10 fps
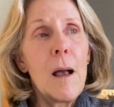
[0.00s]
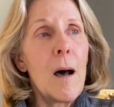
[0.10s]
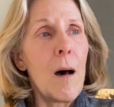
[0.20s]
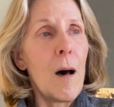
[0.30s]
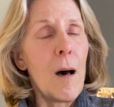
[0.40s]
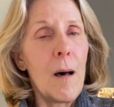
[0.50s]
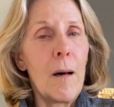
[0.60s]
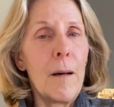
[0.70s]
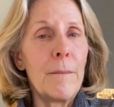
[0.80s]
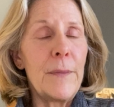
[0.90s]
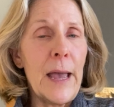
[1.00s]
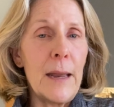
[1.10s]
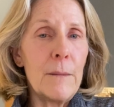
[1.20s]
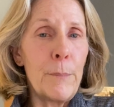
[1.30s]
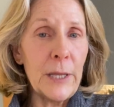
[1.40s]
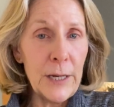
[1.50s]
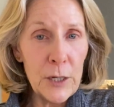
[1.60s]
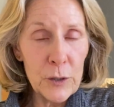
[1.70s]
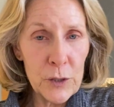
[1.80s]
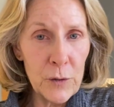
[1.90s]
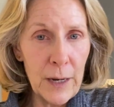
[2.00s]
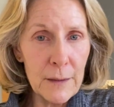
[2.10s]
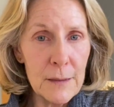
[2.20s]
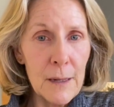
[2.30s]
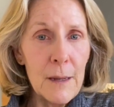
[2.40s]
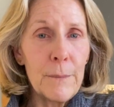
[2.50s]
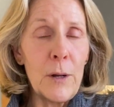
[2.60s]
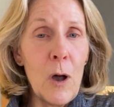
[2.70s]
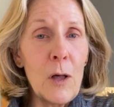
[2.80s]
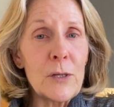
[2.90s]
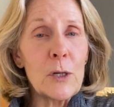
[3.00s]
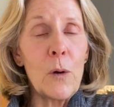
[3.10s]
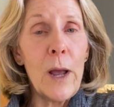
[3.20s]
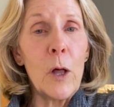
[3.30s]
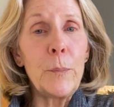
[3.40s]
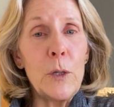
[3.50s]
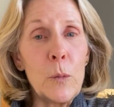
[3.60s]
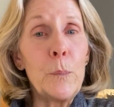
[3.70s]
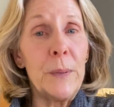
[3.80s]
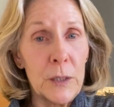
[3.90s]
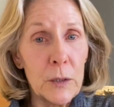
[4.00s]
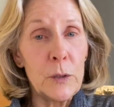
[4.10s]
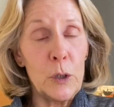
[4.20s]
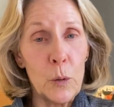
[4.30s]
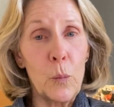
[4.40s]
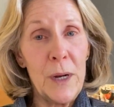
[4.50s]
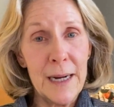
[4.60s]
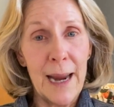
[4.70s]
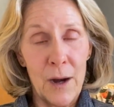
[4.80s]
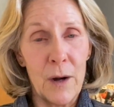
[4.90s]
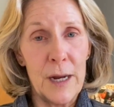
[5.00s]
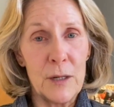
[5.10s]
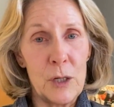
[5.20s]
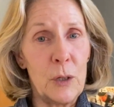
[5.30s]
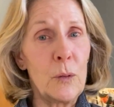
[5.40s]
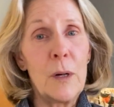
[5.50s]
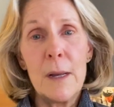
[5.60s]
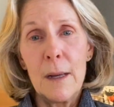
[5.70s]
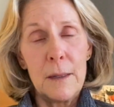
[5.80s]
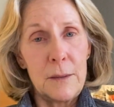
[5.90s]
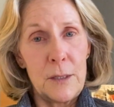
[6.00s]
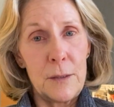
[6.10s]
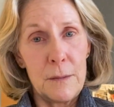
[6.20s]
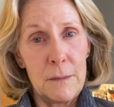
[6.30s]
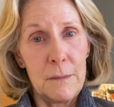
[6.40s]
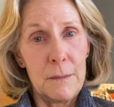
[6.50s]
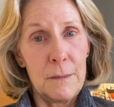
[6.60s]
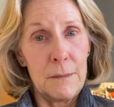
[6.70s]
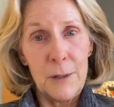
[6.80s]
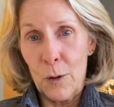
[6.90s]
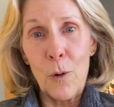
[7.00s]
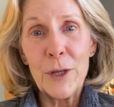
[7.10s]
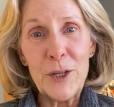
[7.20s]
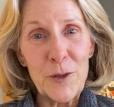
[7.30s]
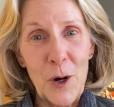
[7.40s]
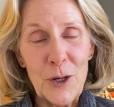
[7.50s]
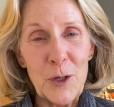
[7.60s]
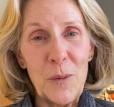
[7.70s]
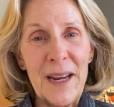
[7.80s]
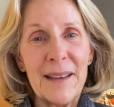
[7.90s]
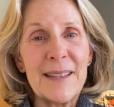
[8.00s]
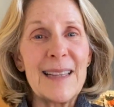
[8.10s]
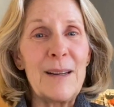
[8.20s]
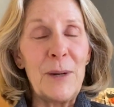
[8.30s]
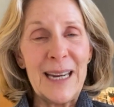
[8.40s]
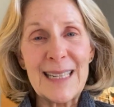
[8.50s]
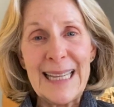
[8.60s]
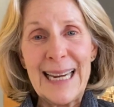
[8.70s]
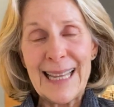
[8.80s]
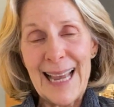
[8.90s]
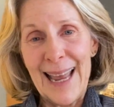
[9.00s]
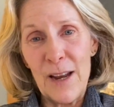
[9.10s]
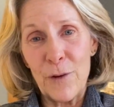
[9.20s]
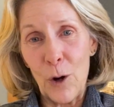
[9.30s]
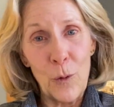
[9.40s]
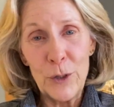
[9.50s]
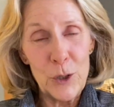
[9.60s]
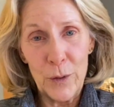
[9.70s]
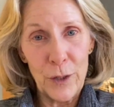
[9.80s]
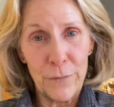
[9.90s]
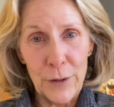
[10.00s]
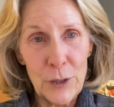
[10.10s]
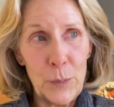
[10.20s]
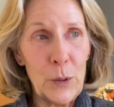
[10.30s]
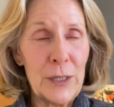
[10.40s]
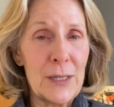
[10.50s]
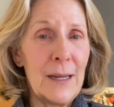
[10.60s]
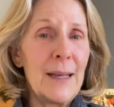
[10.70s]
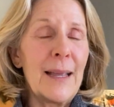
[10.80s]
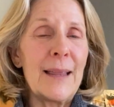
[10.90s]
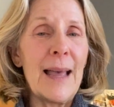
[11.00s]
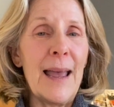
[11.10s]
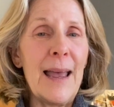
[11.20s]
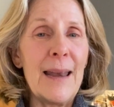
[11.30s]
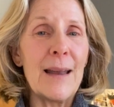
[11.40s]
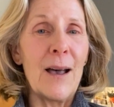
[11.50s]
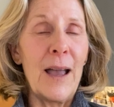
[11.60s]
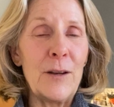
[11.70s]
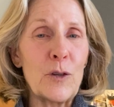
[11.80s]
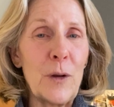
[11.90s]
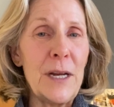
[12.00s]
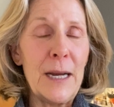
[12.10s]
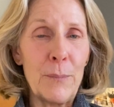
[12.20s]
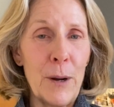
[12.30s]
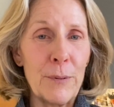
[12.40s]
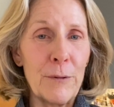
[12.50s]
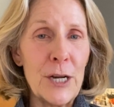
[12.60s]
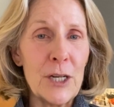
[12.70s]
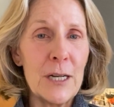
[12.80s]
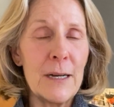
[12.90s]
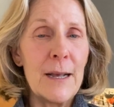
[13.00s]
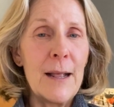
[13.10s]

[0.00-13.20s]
that play to your strengths, but also help you build your weak area too. You're only as strong as your weakest link. And if you're only doing your fun sports, then in training and preparation,